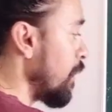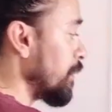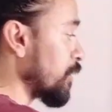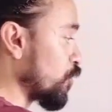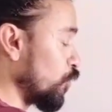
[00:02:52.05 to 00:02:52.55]

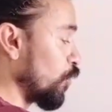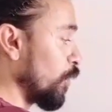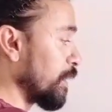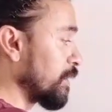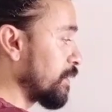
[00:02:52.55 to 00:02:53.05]
Does 2 go
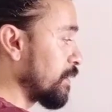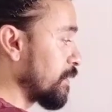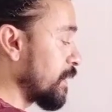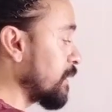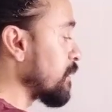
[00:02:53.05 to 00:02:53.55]
in
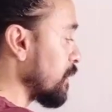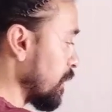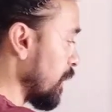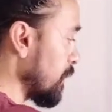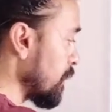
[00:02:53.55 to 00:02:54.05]
6?
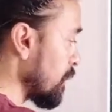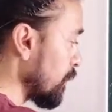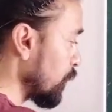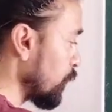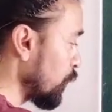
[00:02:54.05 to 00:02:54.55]

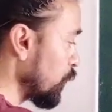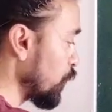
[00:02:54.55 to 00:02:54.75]
Yes.